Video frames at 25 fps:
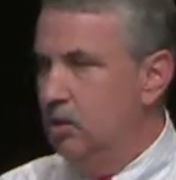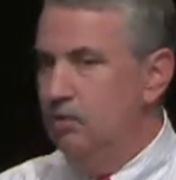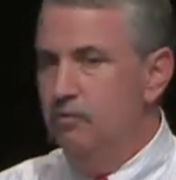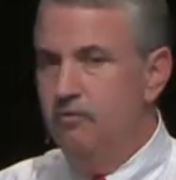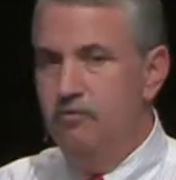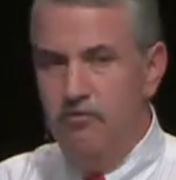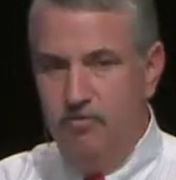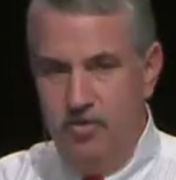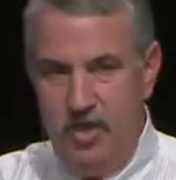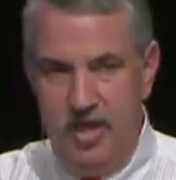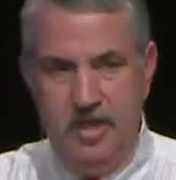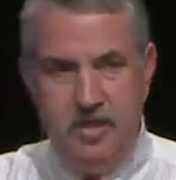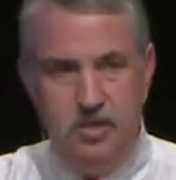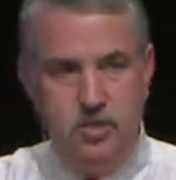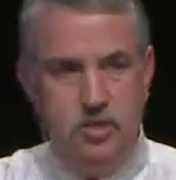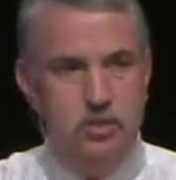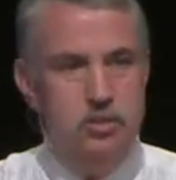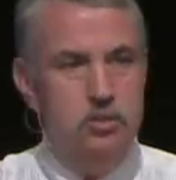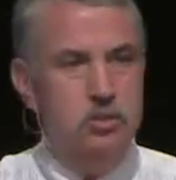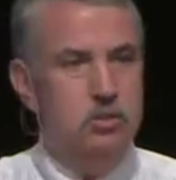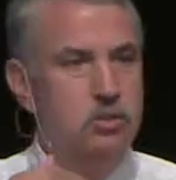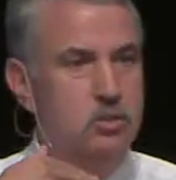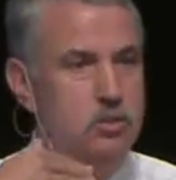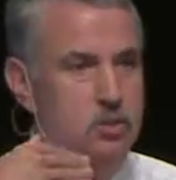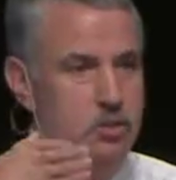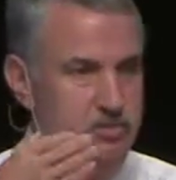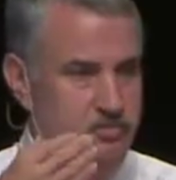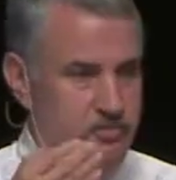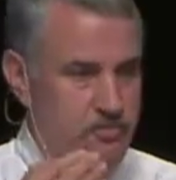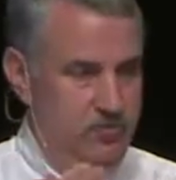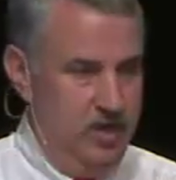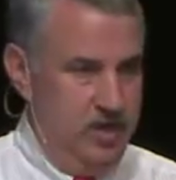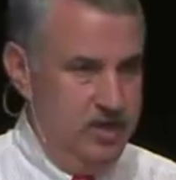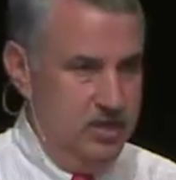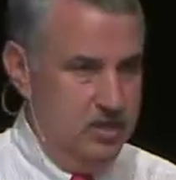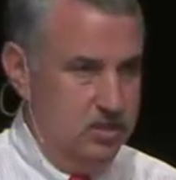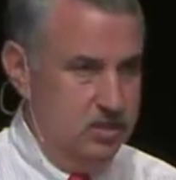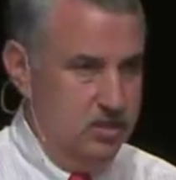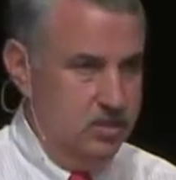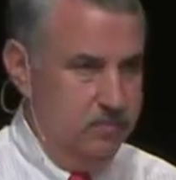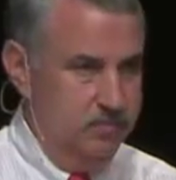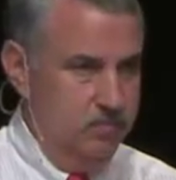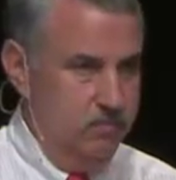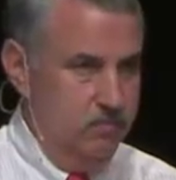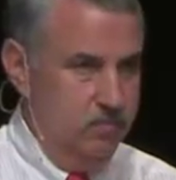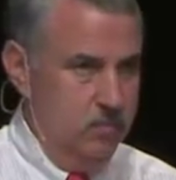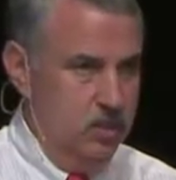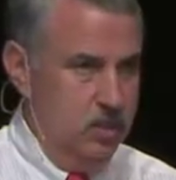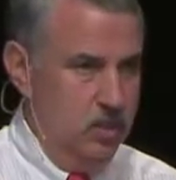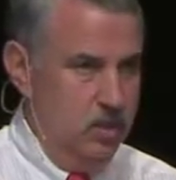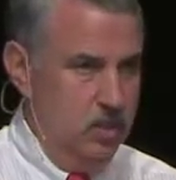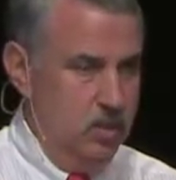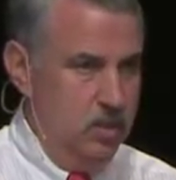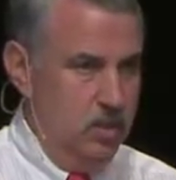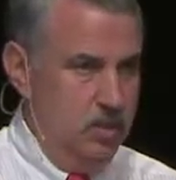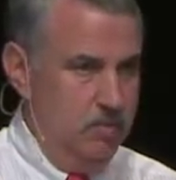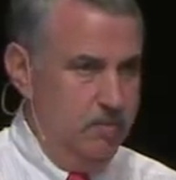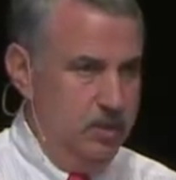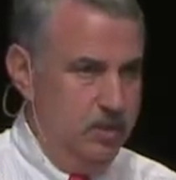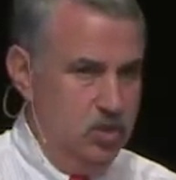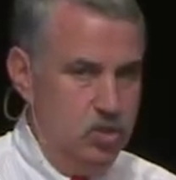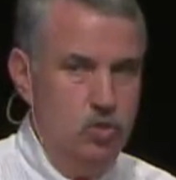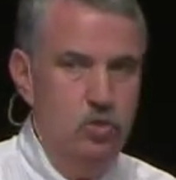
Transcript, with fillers: face to face. But